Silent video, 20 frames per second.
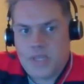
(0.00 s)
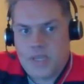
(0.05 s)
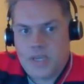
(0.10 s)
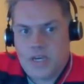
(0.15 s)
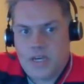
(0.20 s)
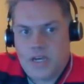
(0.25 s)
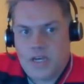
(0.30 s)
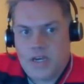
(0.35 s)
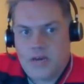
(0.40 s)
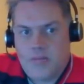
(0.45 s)

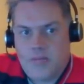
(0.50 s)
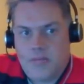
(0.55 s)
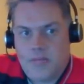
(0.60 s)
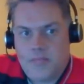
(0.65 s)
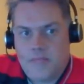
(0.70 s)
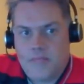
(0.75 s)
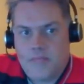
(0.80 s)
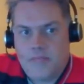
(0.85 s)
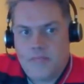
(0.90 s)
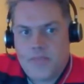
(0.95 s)

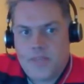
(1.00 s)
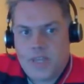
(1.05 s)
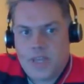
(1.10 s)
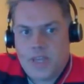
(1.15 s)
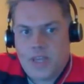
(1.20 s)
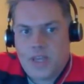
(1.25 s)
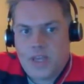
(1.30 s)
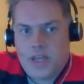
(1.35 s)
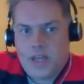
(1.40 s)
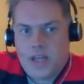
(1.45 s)

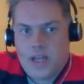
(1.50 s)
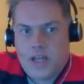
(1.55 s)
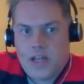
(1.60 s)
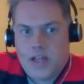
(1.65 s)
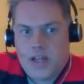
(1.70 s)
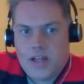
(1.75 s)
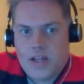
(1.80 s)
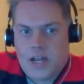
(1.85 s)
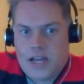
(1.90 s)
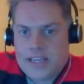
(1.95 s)

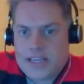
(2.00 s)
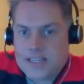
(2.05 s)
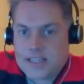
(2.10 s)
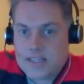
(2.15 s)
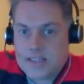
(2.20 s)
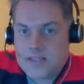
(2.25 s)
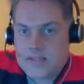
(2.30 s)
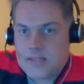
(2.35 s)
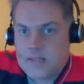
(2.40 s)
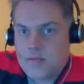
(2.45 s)
I guess
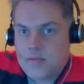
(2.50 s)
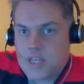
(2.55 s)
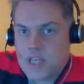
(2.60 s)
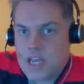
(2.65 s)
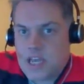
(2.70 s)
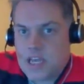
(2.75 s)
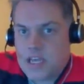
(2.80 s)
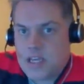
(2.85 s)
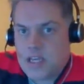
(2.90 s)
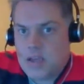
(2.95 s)
the
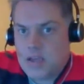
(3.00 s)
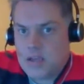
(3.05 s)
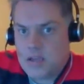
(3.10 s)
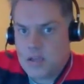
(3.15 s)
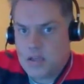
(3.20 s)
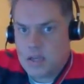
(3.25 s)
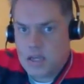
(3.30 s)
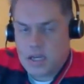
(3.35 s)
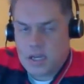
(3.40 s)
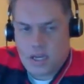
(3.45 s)
CBA,
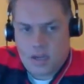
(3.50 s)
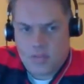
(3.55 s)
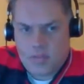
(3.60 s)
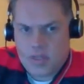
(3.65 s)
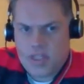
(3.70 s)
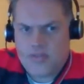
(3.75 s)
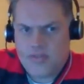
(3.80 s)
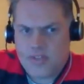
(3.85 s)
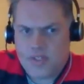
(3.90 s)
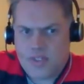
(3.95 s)
I
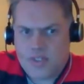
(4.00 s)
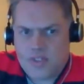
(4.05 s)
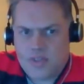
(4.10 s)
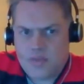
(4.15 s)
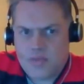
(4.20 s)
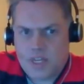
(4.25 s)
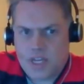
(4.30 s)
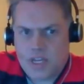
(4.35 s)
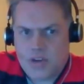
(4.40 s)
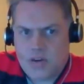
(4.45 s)
believe it's the
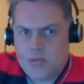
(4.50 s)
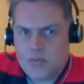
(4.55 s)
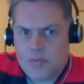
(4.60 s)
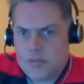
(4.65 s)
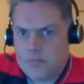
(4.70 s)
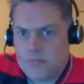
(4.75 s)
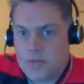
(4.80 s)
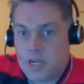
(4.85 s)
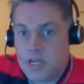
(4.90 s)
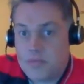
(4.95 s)
CBA, it
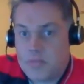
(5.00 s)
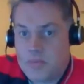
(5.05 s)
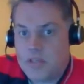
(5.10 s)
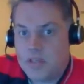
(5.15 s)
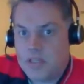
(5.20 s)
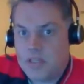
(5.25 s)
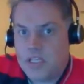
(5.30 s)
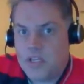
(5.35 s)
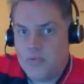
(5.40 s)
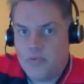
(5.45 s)
might be
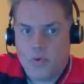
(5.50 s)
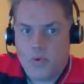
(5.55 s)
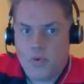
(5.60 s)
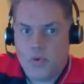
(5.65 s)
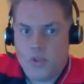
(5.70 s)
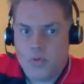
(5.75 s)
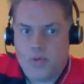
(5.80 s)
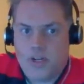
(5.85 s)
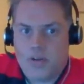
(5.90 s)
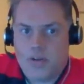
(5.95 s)
the league
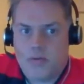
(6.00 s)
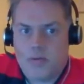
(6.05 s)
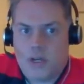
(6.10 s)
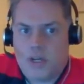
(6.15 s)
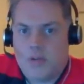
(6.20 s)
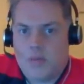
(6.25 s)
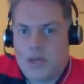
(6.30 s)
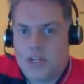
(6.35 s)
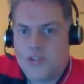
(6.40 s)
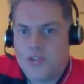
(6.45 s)
rules, but I
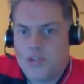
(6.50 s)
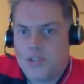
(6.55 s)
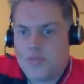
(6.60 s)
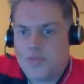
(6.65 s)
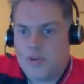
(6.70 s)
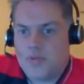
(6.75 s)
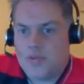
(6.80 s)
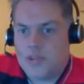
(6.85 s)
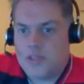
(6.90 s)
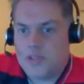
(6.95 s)
imagine it's
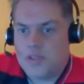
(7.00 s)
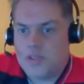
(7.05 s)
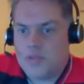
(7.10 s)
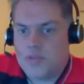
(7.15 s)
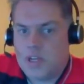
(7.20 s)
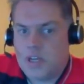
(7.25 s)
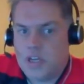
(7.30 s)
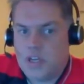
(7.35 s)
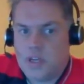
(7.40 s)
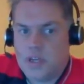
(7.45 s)
probably the
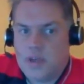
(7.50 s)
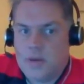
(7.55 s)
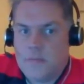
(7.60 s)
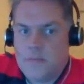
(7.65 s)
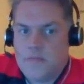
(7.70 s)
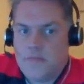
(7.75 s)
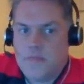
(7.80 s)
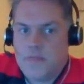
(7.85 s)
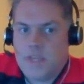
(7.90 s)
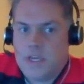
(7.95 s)
CBA,
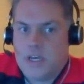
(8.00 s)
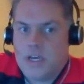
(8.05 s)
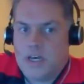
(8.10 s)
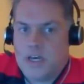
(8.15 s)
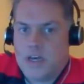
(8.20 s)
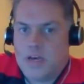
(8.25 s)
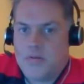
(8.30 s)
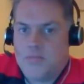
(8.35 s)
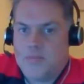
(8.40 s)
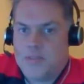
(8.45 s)

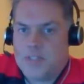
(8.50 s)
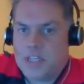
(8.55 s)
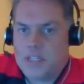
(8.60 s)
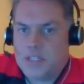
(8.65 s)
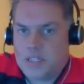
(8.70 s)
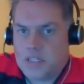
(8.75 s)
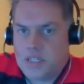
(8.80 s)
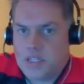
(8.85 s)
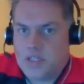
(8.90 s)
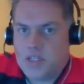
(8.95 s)

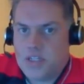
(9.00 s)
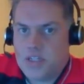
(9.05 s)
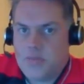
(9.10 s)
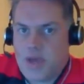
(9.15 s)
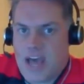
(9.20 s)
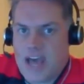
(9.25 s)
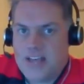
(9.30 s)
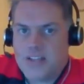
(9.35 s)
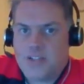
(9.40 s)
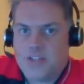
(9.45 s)
says that each team
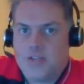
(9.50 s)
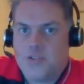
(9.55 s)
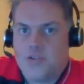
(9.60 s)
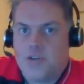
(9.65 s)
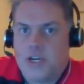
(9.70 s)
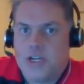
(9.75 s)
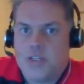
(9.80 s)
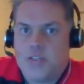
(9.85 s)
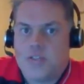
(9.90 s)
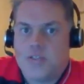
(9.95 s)
has to
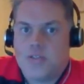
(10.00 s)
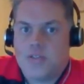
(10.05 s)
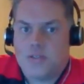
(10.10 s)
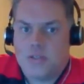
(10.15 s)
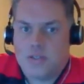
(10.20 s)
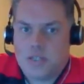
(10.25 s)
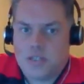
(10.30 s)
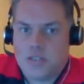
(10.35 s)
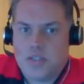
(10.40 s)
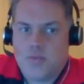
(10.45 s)
dress
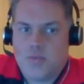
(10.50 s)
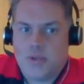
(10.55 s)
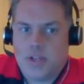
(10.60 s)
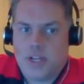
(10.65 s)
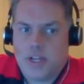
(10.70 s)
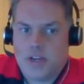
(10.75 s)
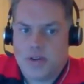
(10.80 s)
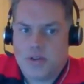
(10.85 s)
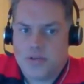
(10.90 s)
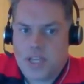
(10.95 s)
16
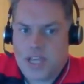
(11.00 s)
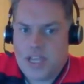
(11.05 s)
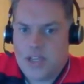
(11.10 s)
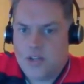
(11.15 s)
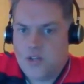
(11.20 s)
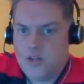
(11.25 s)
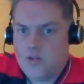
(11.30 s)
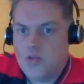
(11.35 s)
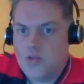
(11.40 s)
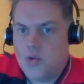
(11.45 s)
players
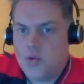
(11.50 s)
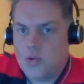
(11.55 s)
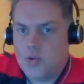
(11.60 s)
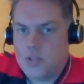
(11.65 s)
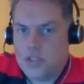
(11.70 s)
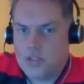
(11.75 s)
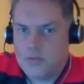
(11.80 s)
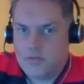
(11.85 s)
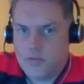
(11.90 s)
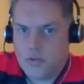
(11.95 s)
and 2
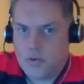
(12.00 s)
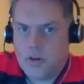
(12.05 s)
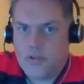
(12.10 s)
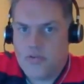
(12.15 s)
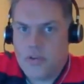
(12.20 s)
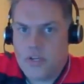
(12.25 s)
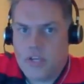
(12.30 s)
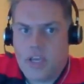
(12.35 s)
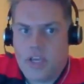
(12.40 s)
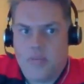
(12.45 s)
goalies for
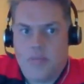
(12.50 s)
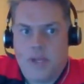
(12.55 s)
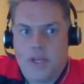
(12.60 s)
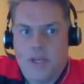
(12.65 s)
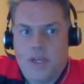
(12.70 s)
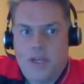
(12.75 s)
every game.